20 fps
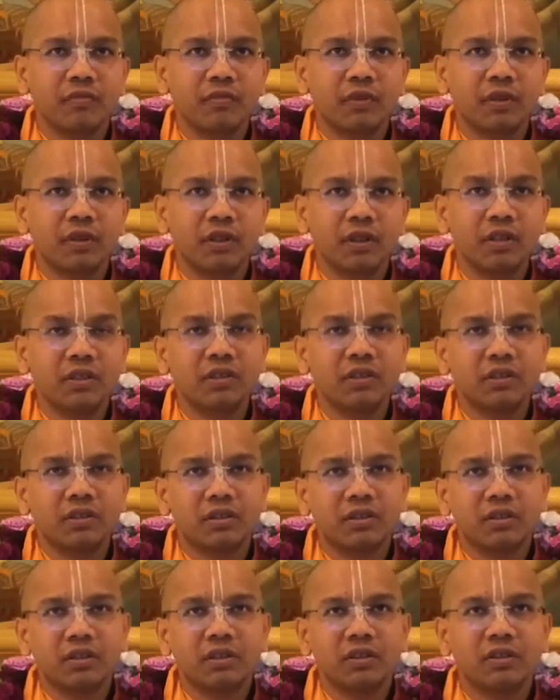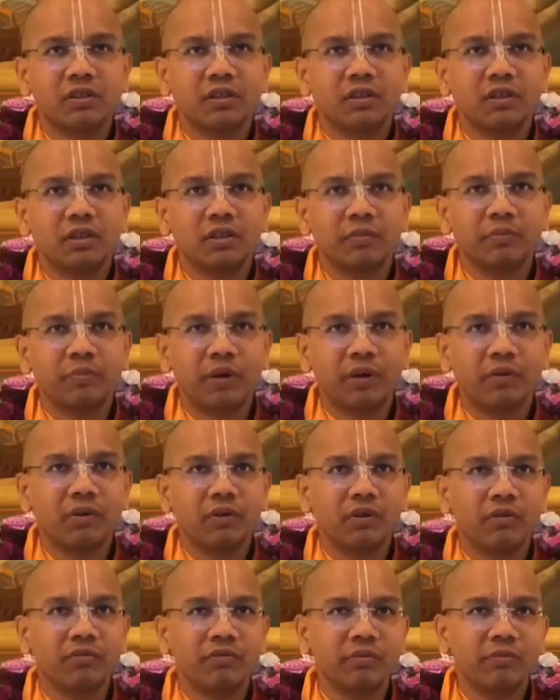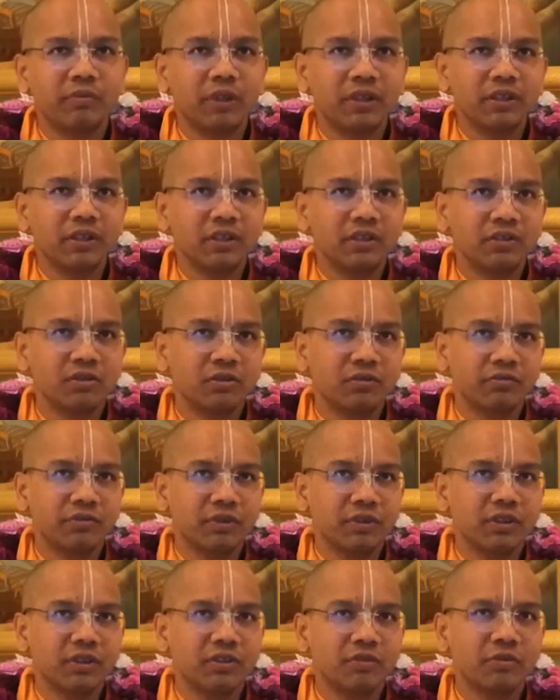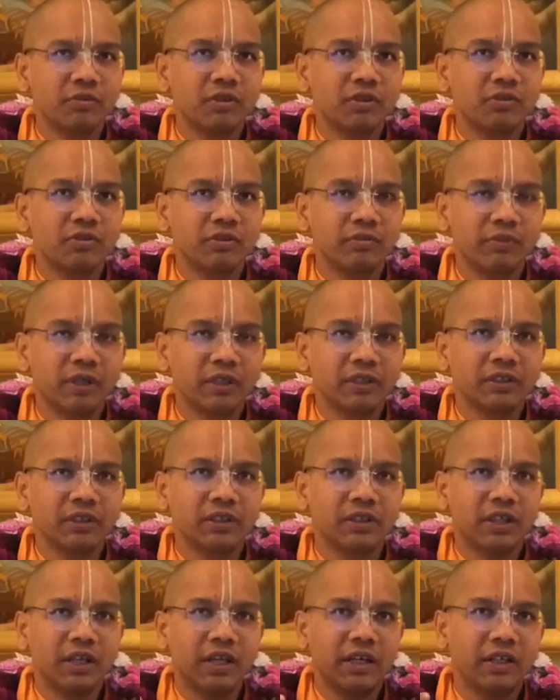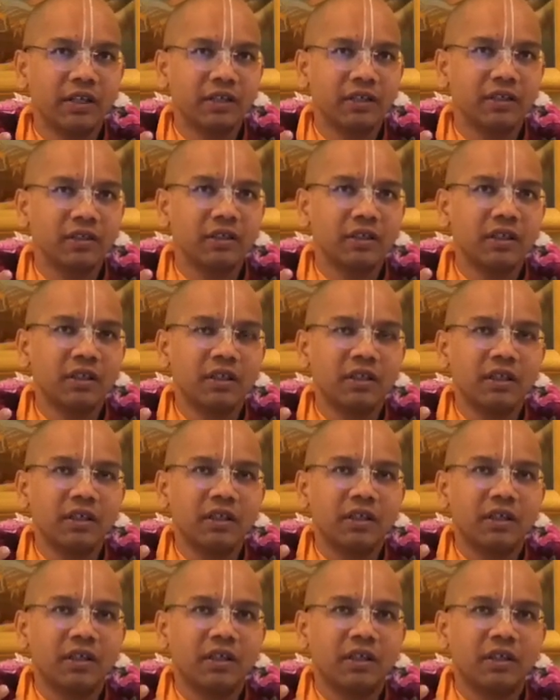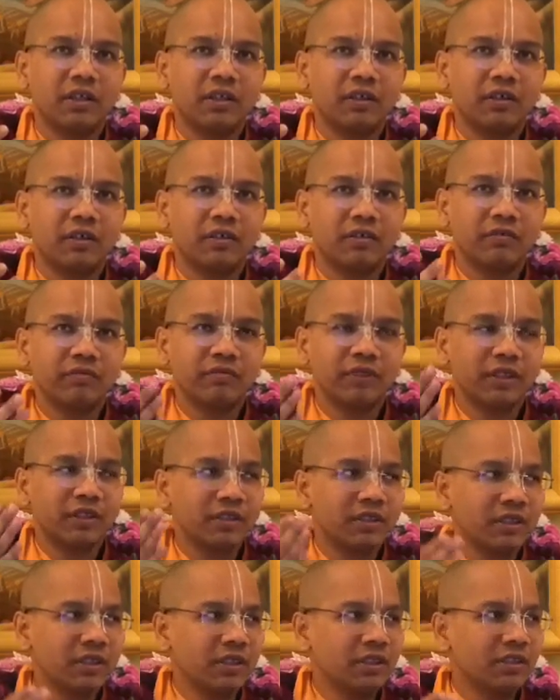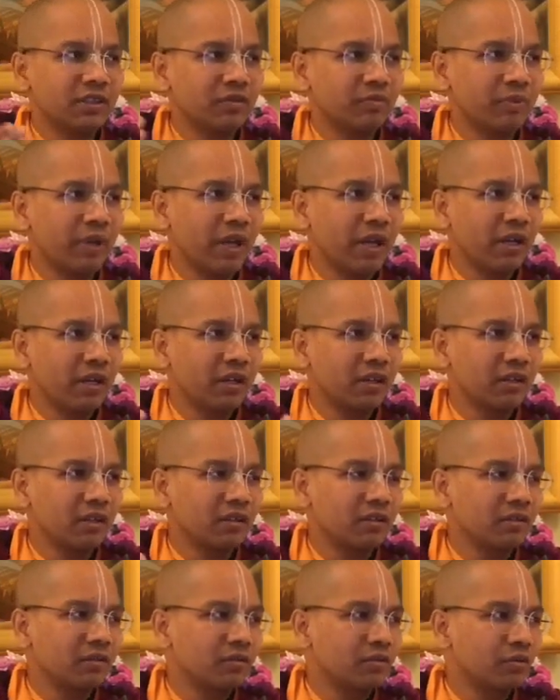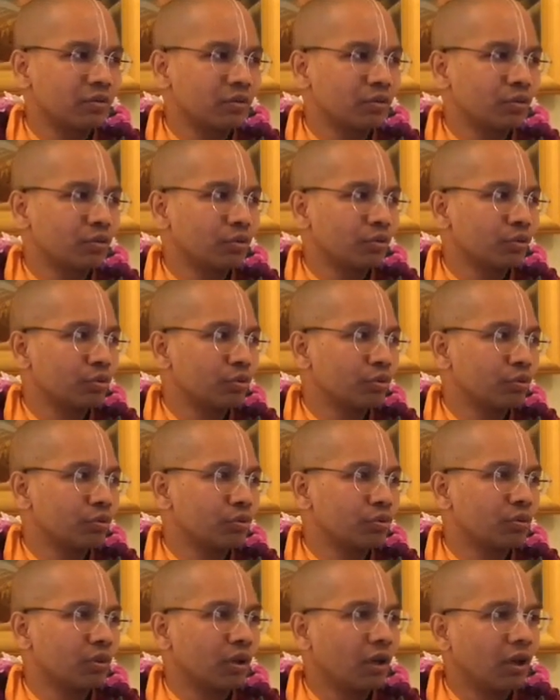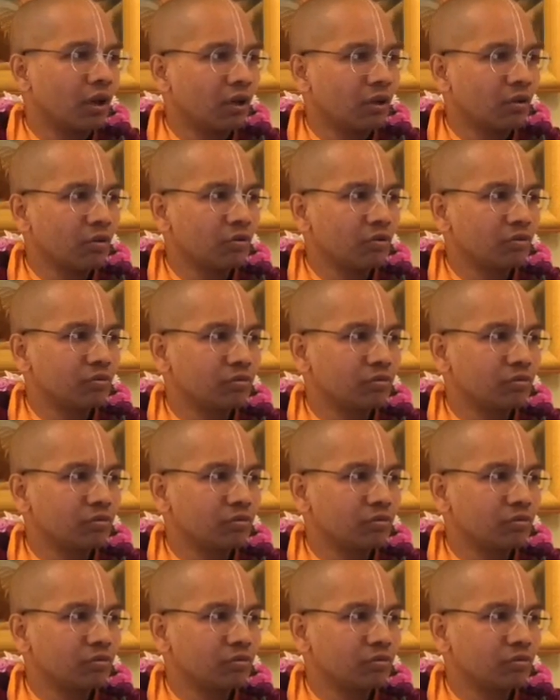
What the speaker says: this is the power of the blessings of the spiritual master, and we can see this parallel to how